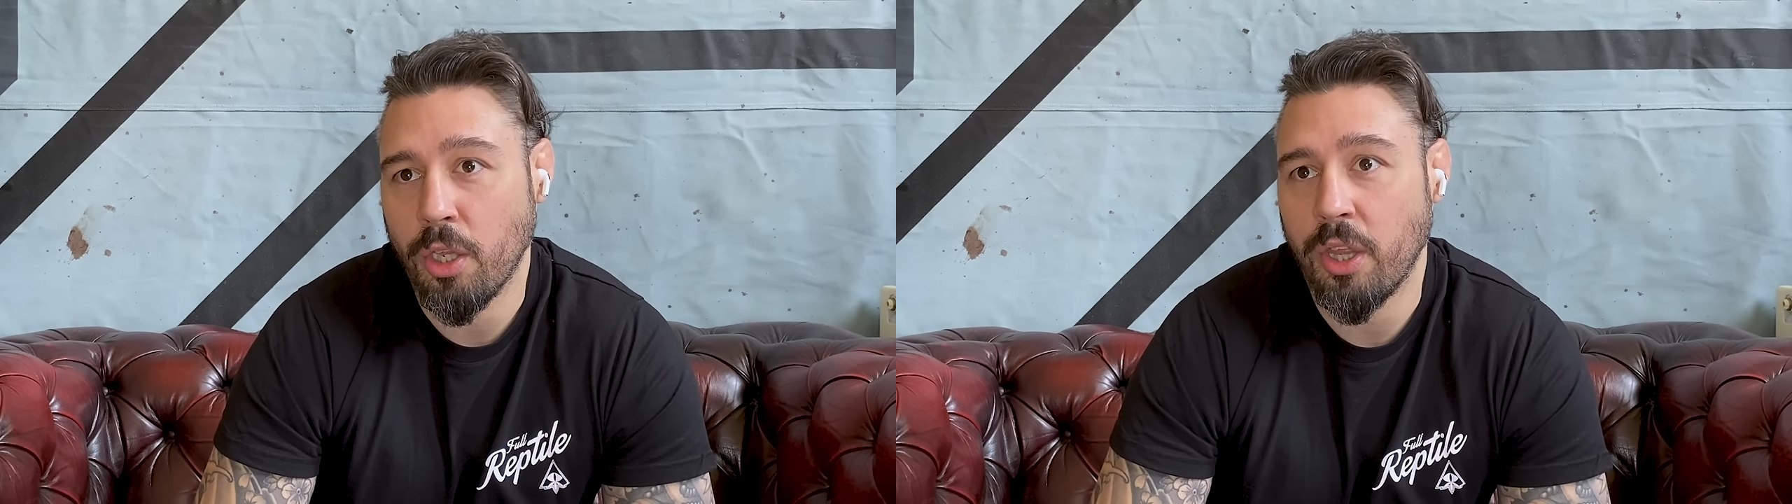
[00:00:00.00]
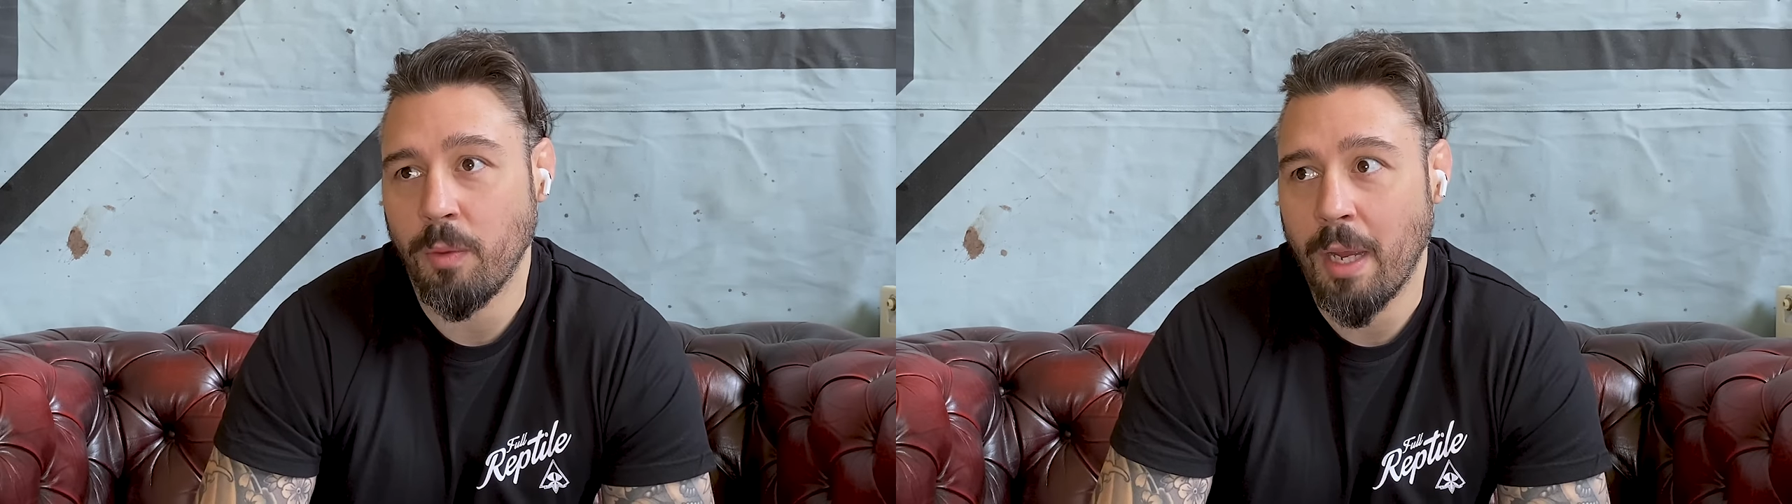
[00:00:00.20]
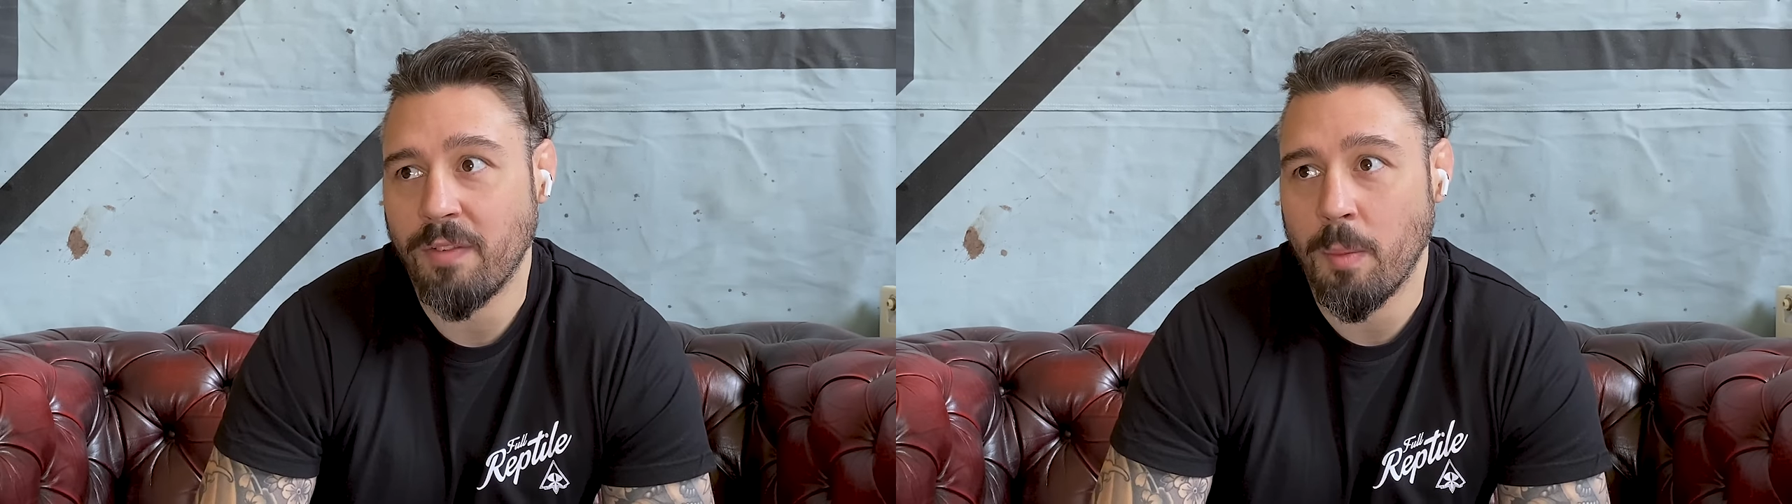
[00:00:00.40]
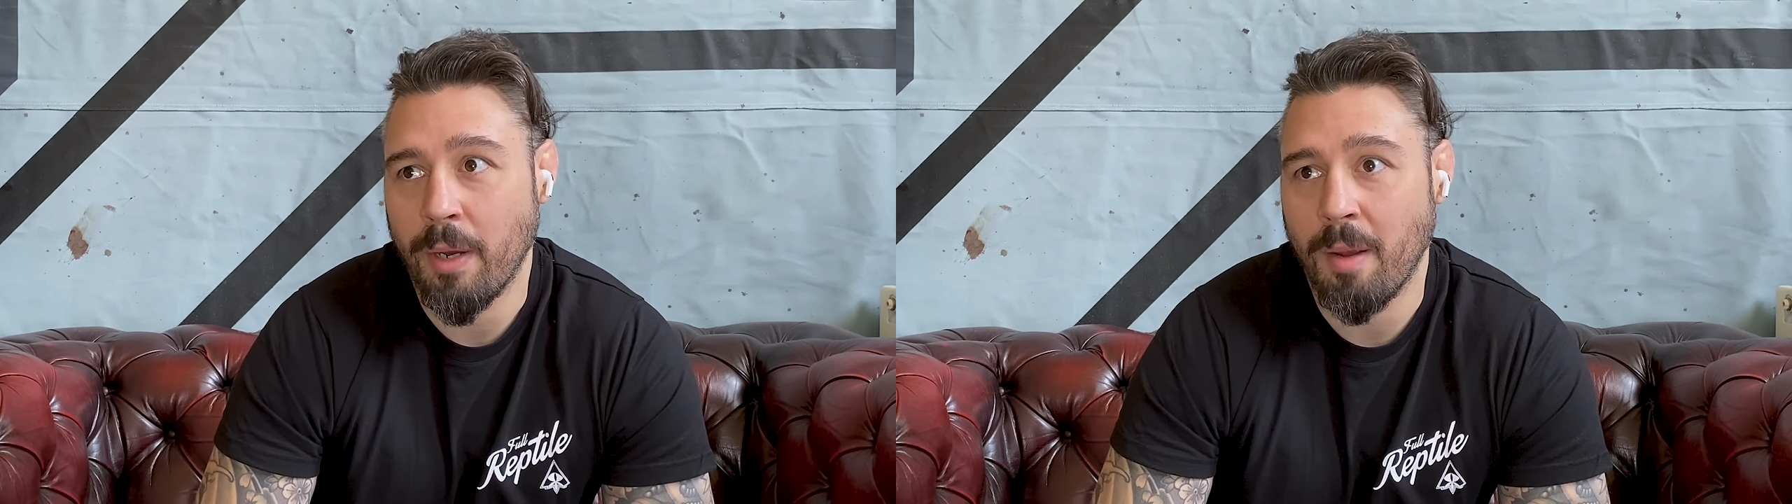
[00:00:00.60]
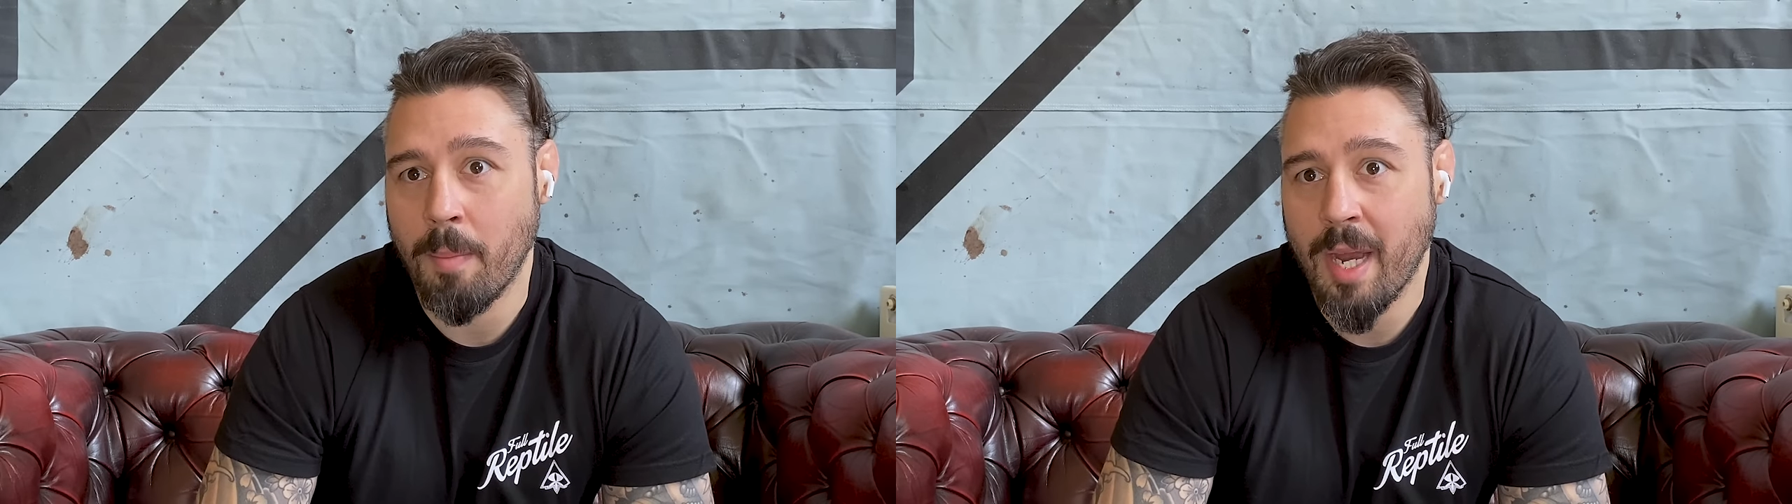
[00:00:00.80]
thing we have to
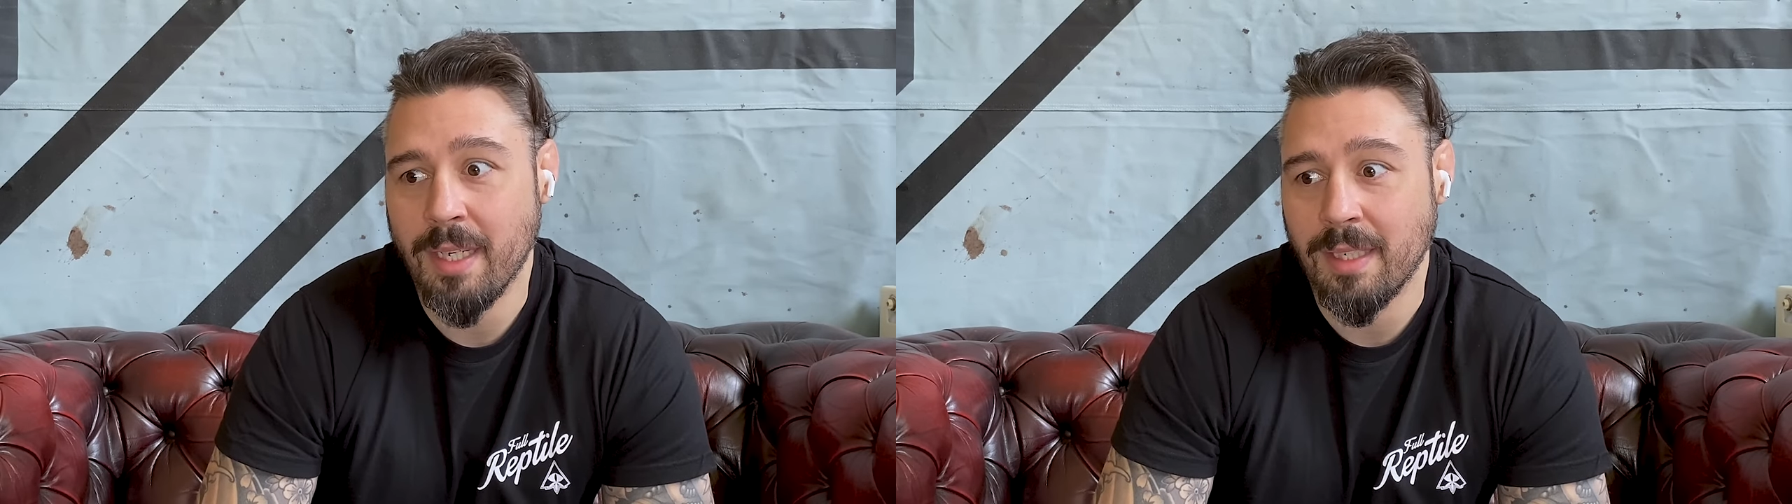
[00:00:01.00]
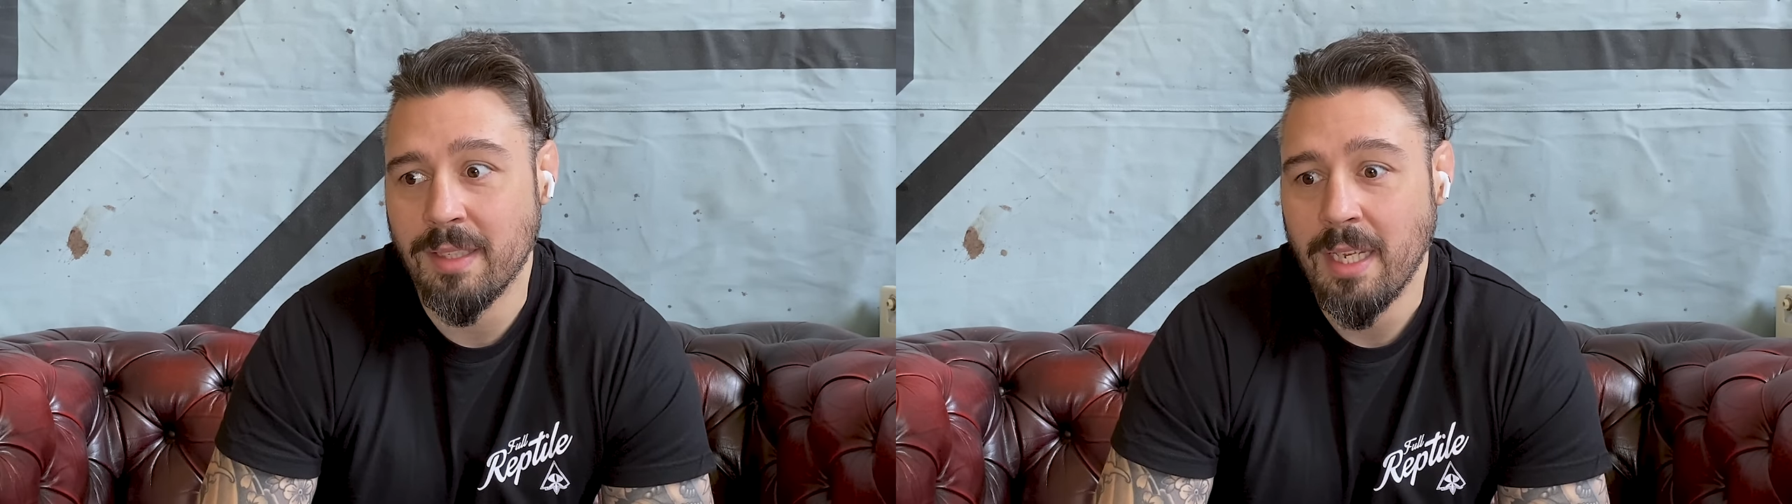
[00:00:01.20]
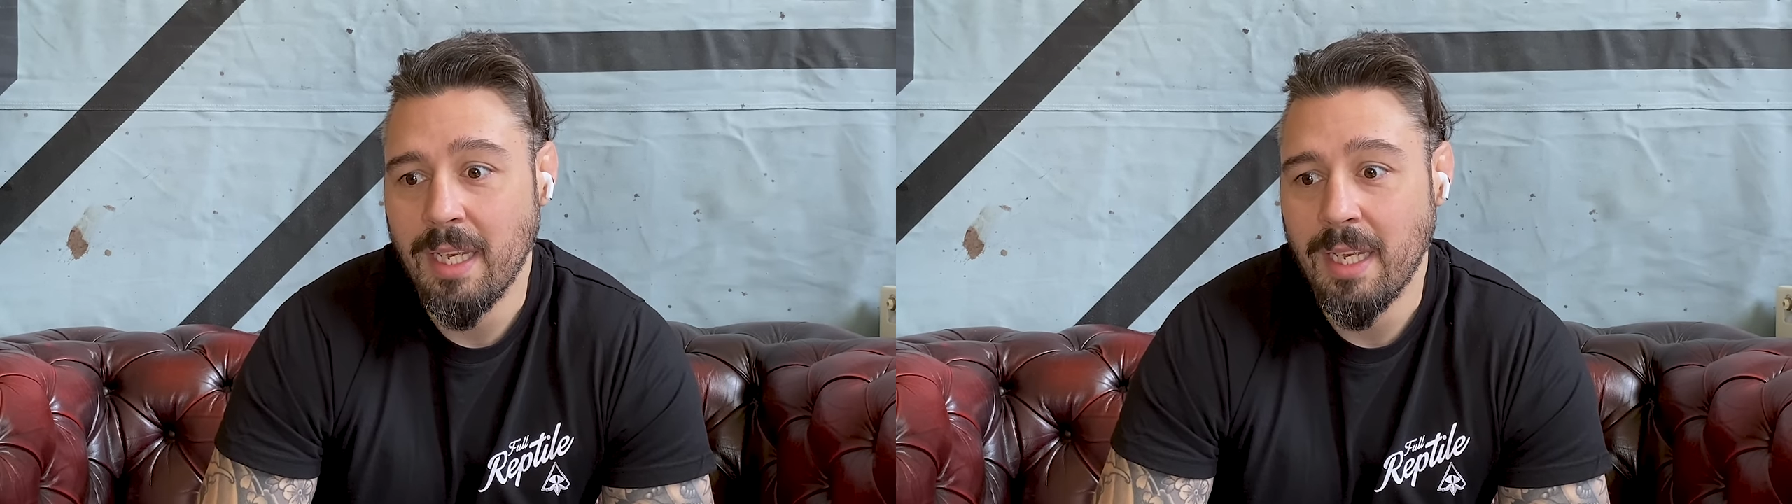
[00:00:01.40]
bear in mind is